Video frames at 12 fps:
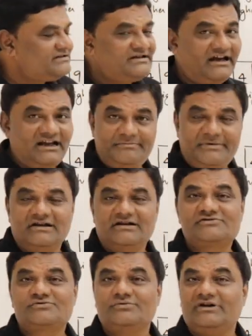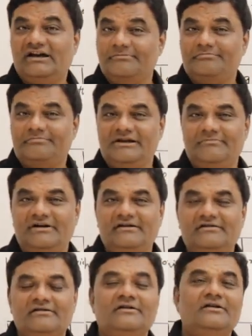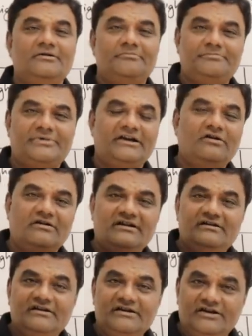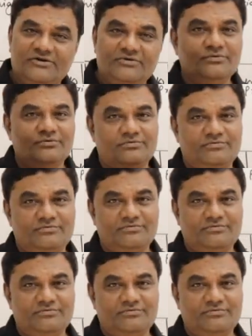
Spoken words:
is helping us to implement priority queue.